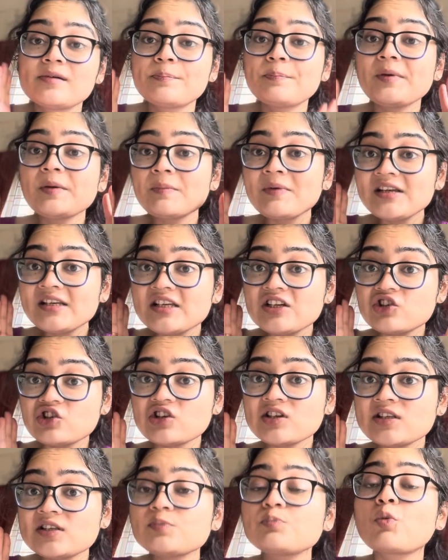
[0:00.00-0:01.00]

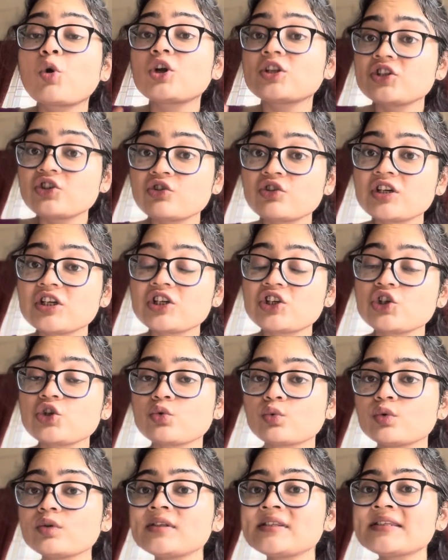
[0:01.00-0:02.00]
pigmentation spots
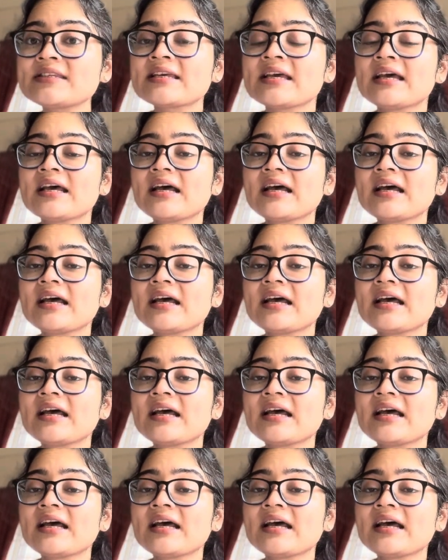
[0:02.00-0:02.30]
reduced,